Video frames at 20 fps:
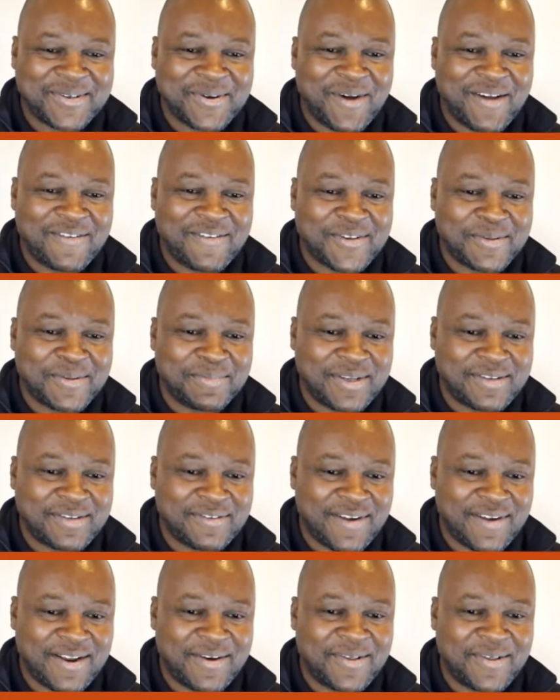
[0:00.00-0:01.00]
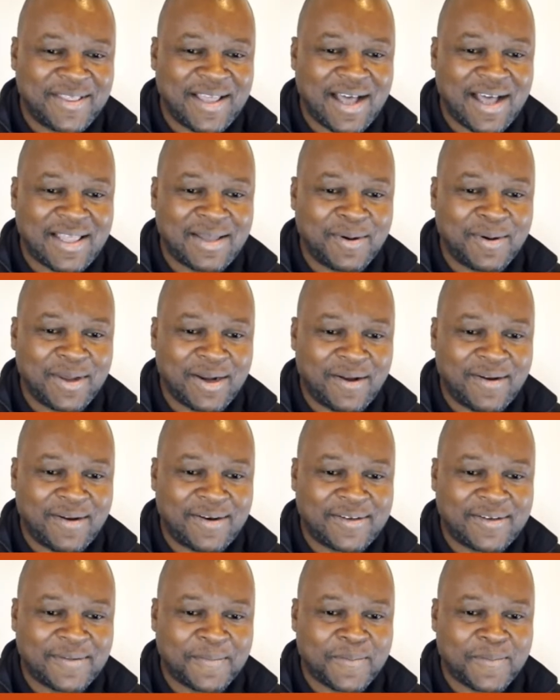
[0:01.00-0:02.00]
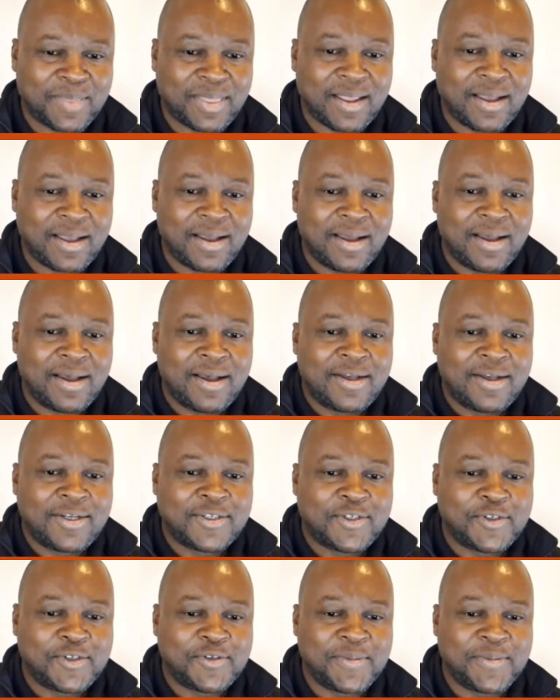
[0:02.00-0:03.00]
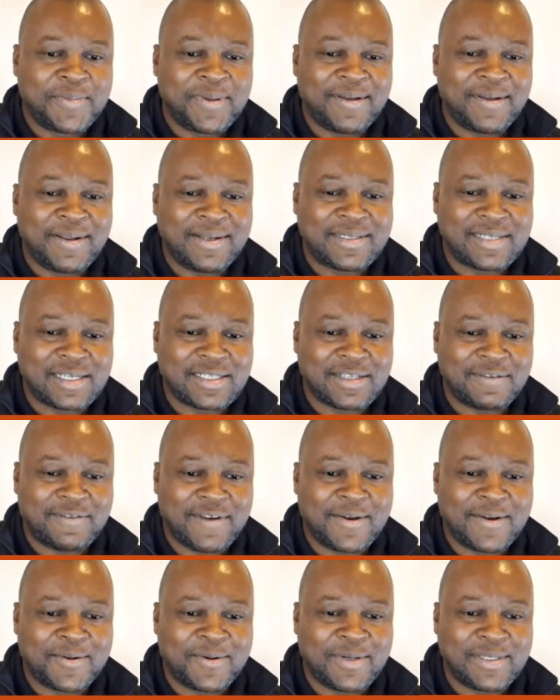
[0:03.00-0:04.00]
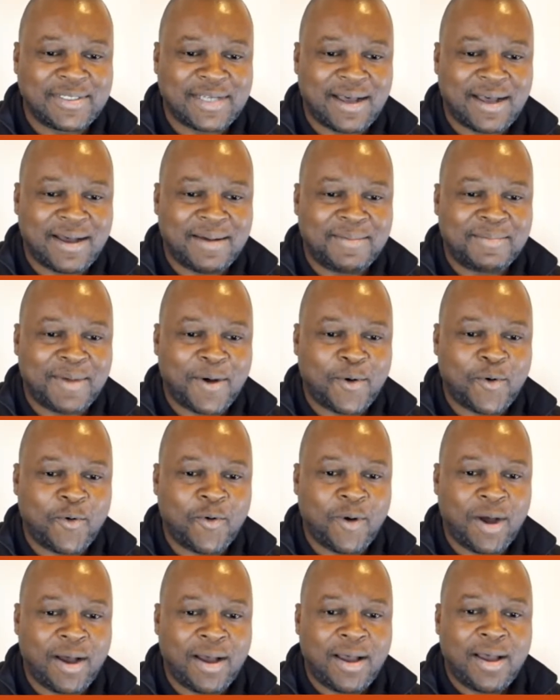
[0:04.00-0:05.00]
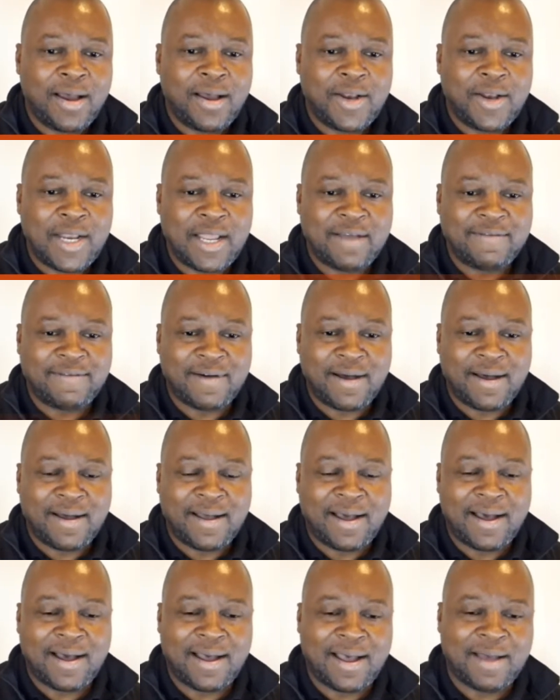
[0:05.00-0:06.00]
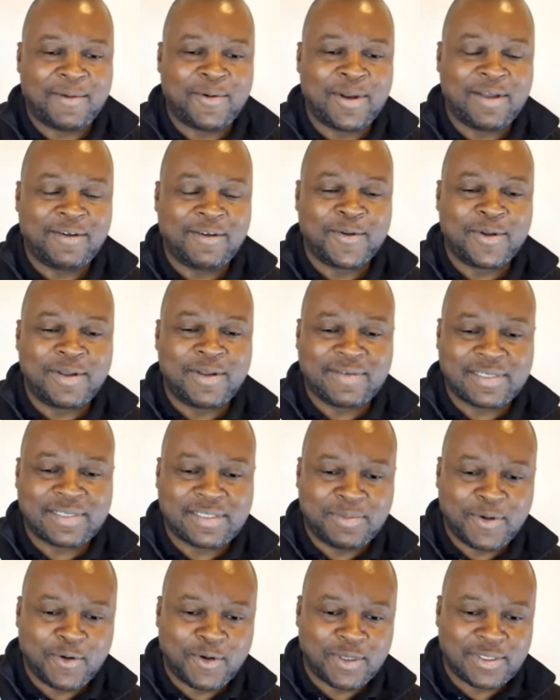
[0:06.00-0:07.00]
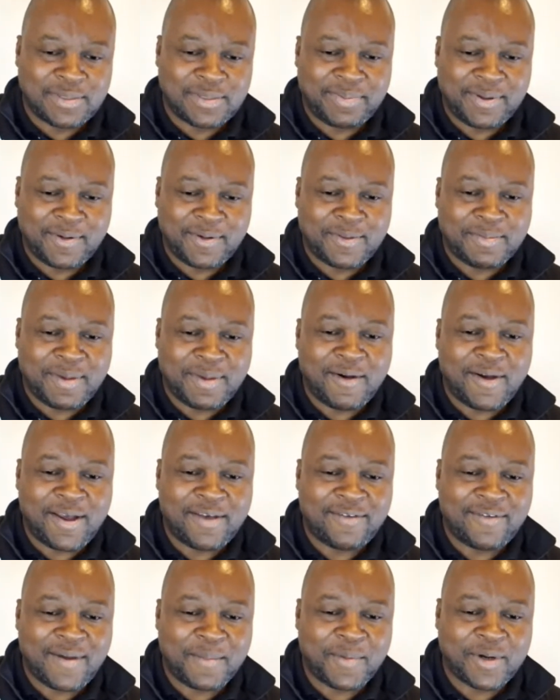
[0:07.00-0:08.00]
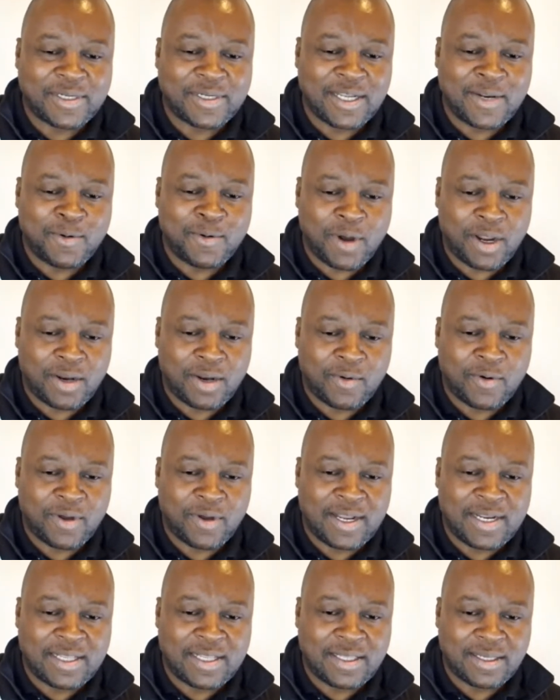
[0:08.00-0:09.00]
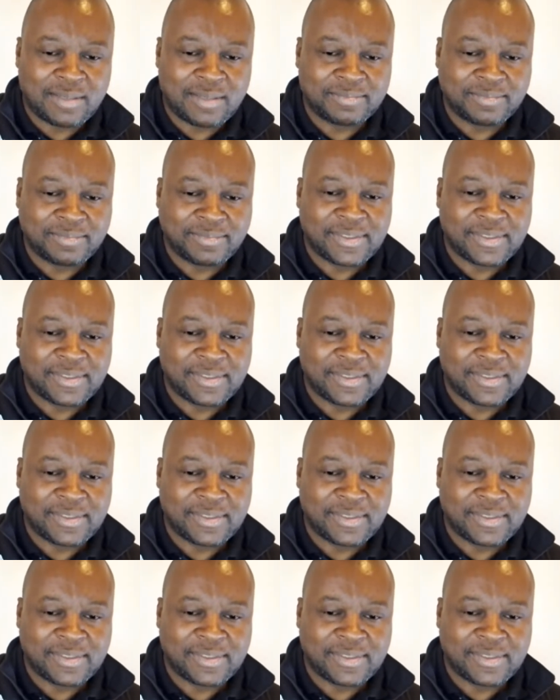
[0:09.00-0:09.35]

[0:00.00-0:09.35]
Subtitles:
Your wife is your best friend, not the other way around. Should be trust the friend Guita Makuwa. Never. You never see me gossiping with my wife about anyone or anything.